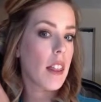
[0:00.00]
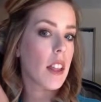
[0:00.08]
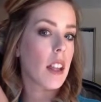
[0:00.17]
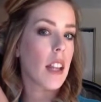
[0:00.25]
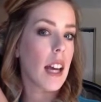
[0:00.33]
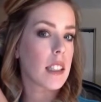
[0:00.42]

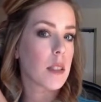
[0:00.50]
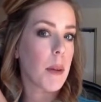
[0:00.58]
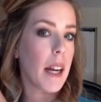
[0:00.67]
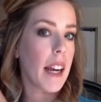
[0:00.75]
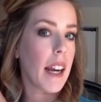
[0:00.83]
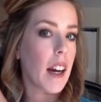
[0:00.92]
the less
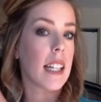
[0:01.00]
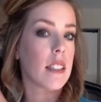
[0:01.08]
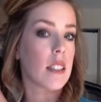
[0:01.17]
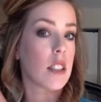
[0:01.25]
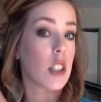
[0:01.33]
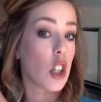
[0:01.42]
my hair
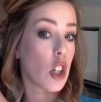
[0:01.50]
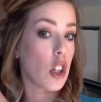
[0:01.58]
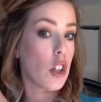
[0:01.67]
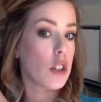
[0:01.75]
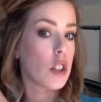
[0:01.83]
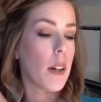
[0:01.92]
tends to
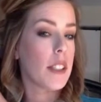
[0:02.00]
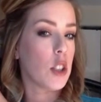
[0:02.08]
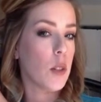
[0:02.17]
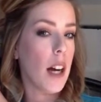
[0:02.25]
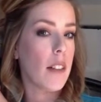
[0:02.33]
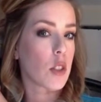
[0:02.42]
curl, so I
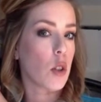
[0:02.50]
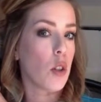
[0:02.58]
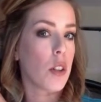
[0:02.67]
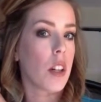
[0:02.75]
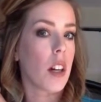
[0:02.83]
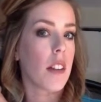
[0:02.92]
do have to
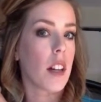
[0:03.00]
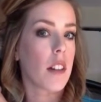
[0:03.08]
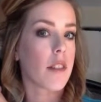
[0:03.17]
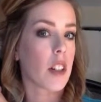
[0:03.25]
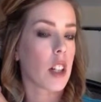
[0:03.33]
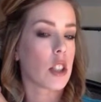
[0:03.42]
hold it on
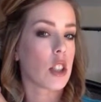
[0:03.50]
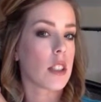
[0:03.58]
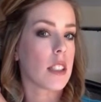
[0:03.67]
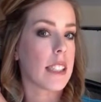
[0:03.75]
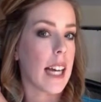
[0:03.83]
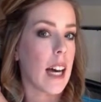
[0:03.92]
there for just
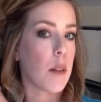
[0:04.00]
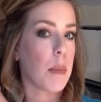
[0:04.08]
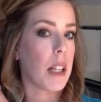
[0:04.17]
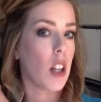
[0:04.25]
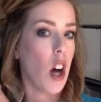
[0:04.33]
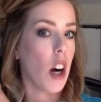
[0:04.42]
a tad
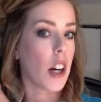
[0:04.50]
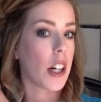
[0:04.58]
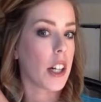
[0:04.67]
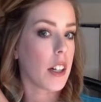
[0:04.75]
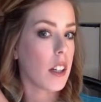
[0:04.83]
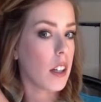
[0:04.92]
bit
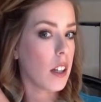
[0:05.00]
longer.